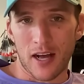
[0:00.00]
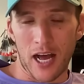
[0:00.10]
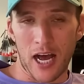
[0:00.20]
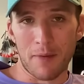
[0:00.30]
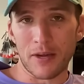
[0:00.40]

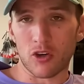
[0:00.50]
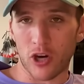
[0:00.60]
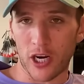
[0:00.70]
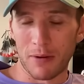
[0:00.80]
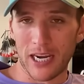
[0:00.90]
I'm
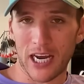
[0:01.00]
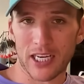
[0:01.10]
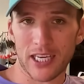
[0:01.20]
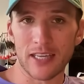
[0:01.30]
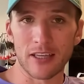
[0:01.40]
incredibly
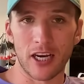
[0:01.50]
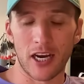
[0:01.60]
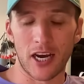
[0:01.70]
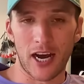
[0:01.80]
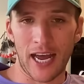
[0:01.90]
lucky
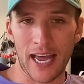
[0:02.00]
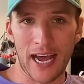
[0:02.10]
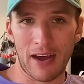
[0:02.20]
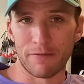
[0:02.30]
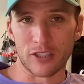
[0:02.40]
that I
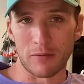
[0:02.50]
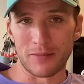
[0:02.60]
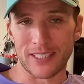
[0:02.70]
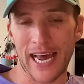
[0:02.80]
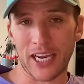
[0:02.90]
have
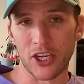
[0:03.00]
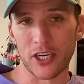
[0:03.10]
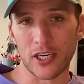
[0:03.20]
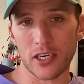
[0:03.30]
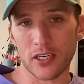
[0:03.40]
some
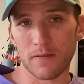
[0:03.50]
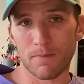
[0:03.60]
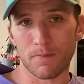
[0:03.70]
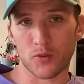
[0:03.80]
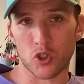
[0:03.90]
talent
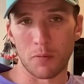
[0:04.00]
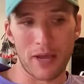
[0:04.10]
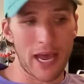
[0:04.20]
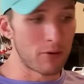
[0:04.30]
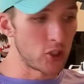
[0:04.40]
to be
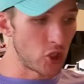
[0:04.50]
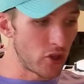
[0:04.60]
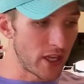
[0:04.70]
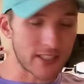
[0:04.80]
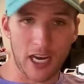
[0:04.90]
able to do
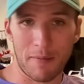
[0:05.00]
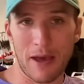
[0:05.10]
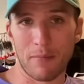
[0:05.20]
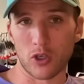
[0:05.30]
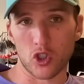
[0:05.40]
this, and I'm
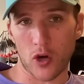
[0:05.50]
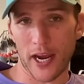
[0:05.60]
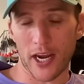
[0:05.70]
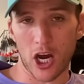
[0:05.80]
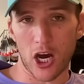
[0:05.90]
able to
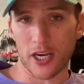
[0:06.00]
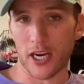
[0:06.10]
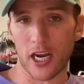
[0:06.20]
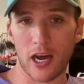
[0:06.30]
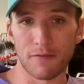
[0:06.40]
train hard, and
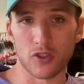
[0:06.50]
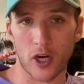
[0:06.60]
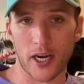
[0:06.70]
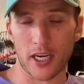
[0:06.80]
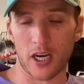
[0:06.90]
I love
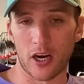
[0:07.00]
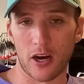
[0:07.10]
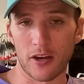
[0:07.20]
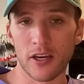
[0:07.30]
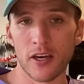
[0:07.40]
training
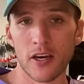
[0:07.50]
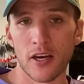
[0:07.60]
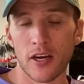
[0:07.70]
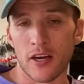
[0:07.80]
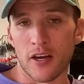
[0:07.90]
hard
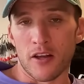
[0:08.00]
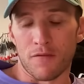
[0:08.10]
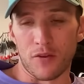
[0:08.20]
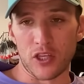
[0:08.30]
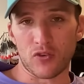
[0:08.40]

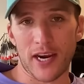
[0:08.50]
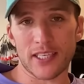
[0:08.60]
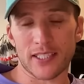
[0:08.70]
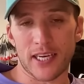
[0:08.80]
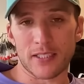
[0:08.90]
for these
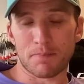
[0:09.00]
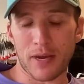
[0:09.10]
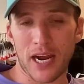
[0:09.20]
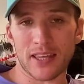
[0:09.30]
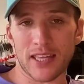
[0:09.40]
races.
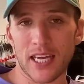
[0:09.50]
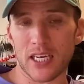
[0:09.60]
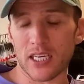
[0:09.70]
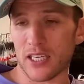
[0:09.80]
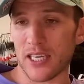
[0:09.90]
But I
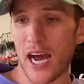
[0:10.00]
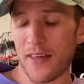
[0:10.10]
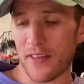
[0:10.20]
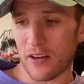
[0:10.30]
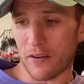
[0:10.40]

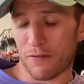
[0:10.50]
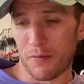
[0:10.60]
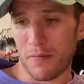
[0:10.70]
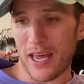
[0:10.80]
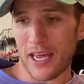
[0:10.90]
think for
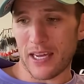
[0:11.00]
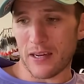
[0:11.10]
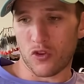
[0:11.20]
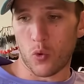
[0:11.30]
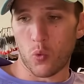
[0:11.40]

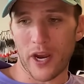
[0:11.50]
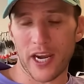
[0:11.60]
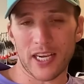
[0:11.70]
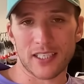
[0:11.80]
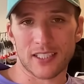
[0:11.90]
me, the
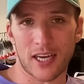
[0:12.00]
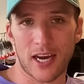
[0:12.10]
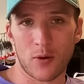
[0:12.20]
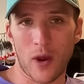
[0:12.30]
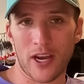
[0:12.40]
winning
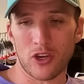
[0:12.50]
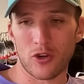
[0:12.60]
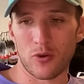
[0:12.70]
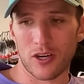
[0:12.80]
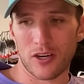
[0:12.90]
side,
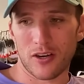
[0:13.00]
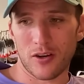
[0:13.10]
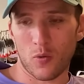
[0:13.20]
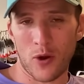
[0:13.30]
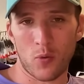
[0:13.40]
when
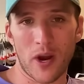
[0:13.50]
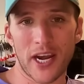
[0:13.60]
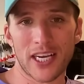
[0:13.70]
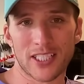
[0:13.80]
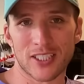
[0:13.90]

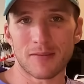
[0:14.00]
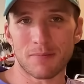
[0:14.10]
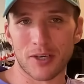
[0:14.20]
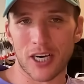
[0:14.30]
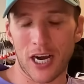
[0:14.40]
winning doesn't
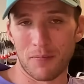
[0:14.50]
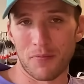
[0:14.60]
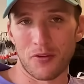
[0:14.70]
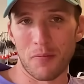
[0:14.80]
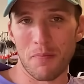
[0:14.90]

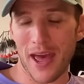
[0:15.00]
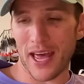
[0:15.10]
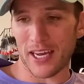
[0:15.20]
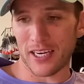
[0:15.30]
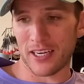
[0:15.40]
become the
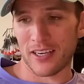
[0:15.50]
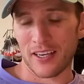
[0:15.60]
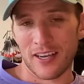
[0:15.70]
main